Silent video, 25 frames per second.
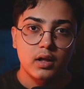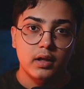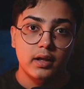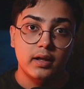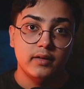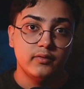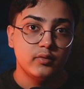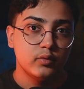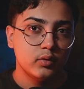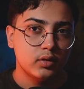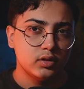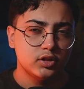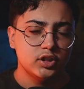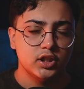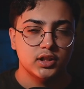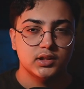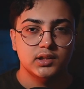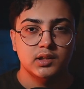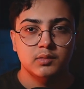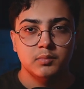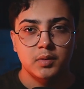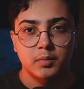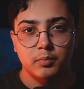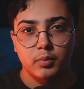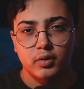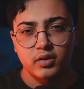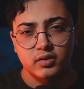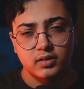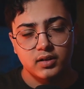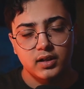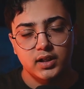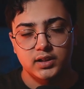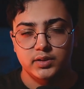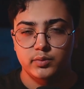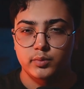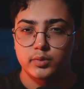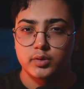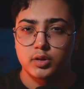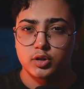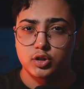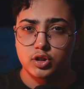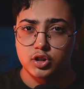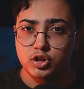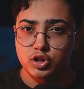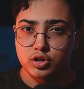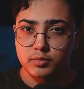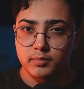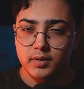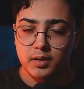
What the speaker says: If you want to check out my podcast with the Ginger